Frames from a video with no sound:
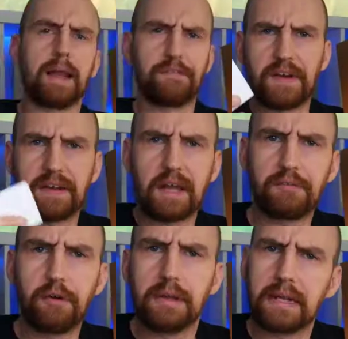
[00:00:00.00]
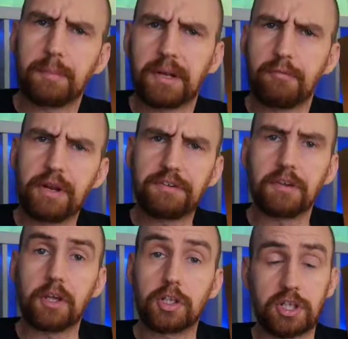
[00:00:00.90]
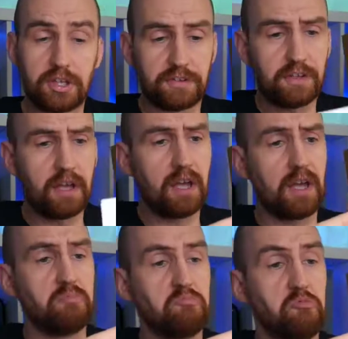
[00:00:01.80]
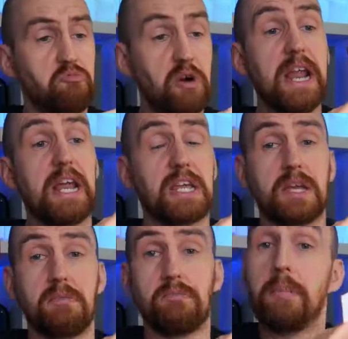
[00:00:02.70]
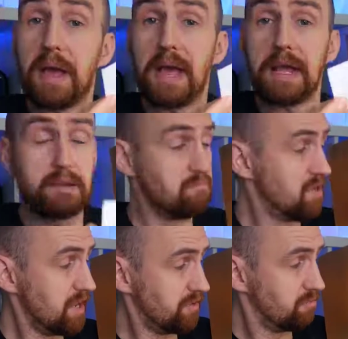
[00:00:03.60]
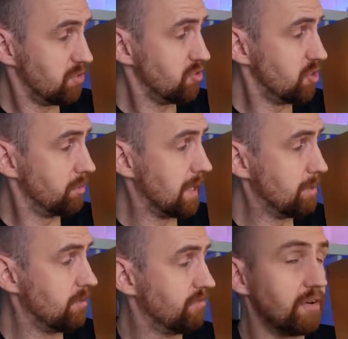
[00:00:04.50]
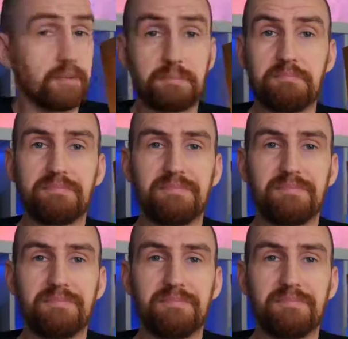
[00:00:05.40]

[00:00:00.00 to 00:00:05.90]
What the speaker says: And I found out through a little bit of research that Rick prepared this YouTube play button for us.